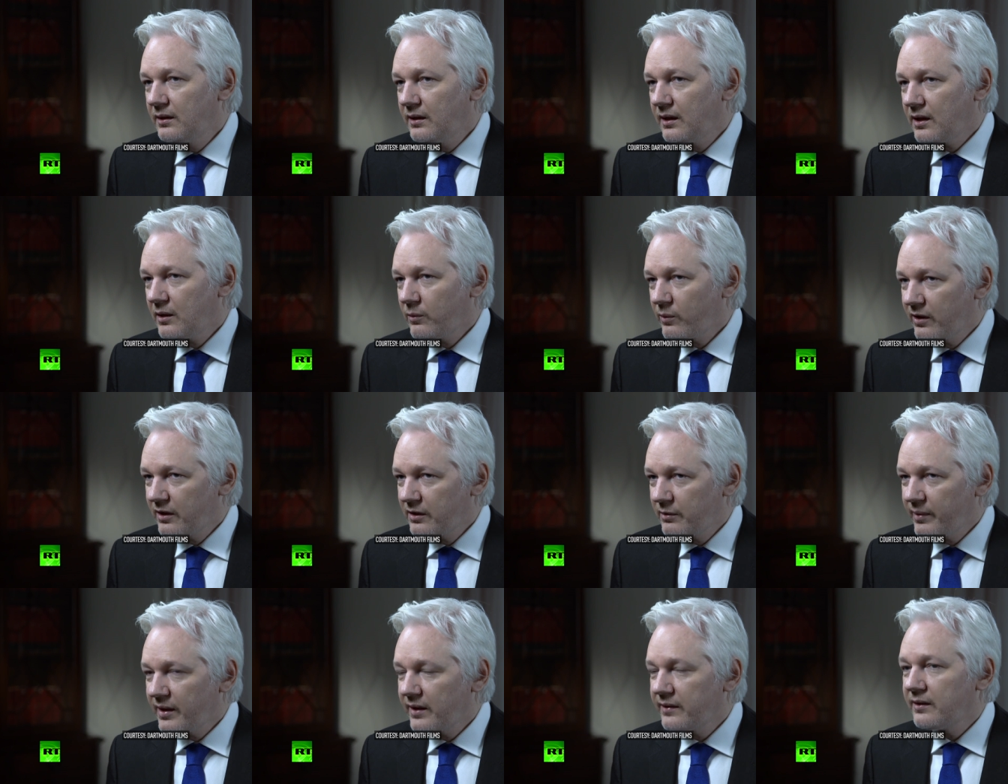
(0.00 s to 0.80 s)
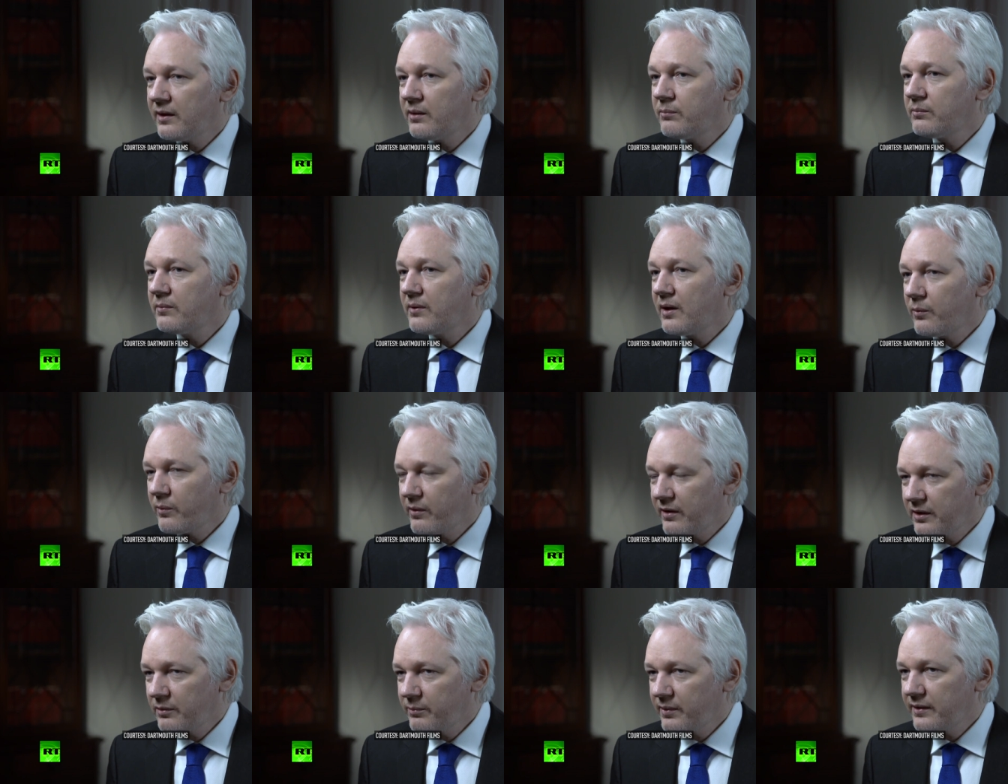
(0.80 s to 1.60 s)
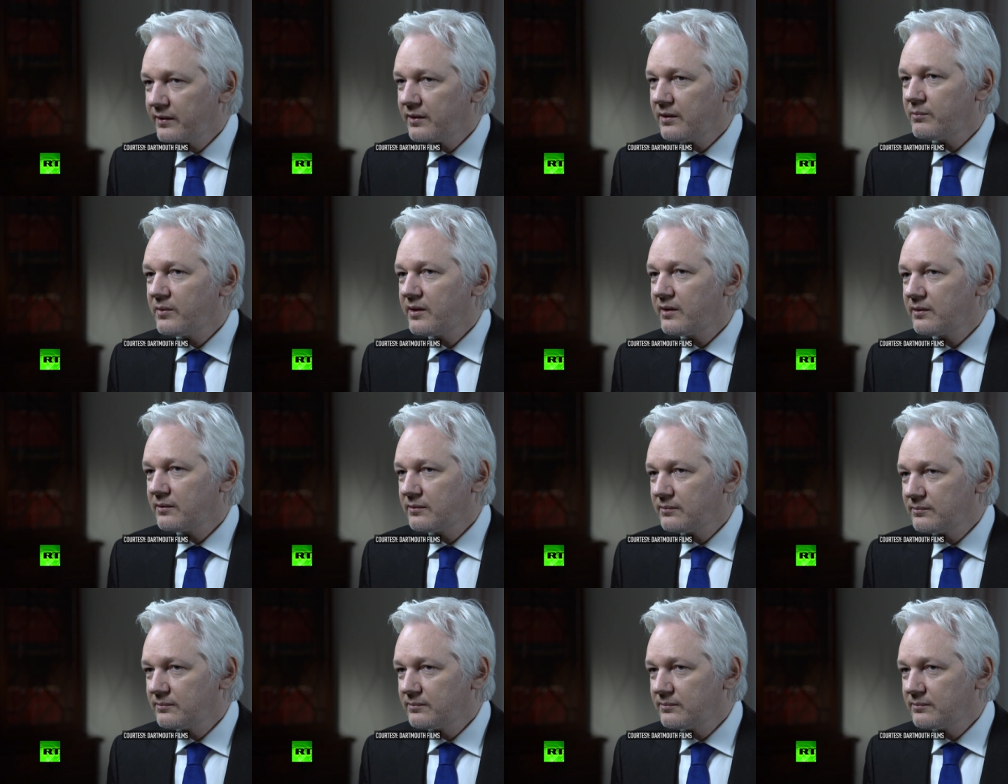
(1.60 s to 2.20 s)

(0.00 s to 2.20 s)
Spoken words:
Yeah, I worried about them. I worry about their mother.